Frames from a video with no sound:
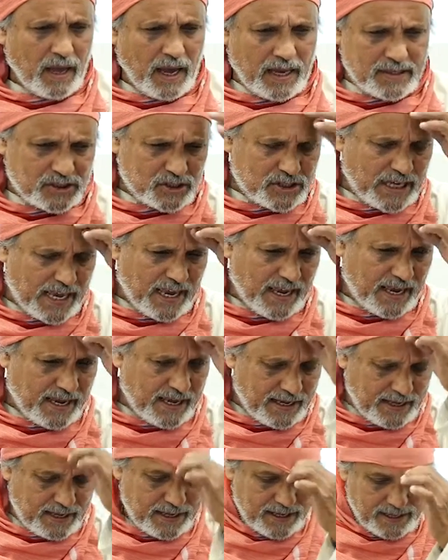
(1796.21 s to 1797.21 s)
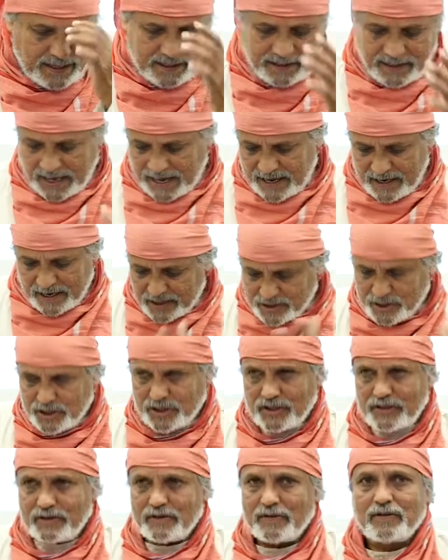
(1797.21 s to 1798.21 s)
And say the
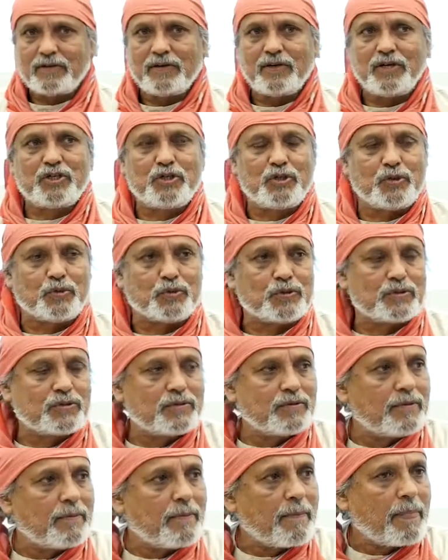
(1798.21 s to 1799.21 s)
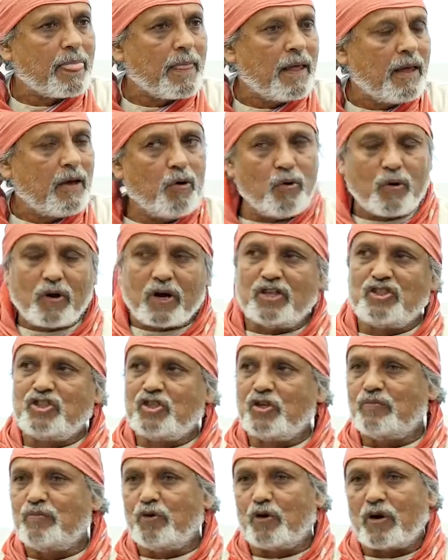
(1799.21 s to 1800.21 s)
energy issues. Who
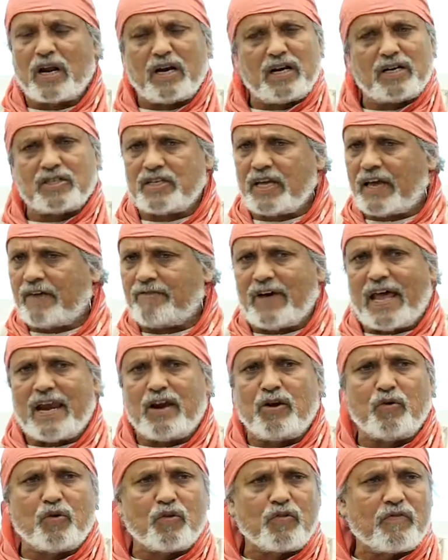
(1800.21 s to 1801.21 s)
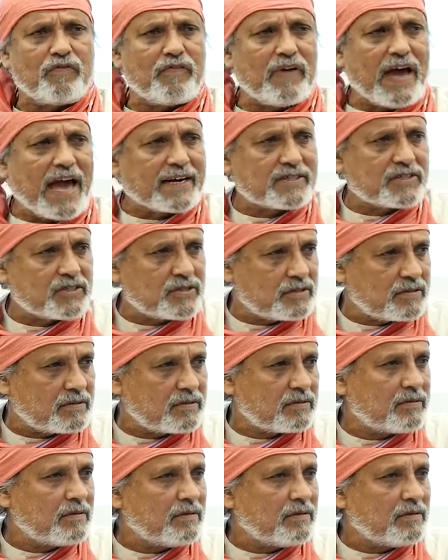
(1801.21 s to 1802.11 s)
consume more energy? Well-known facts.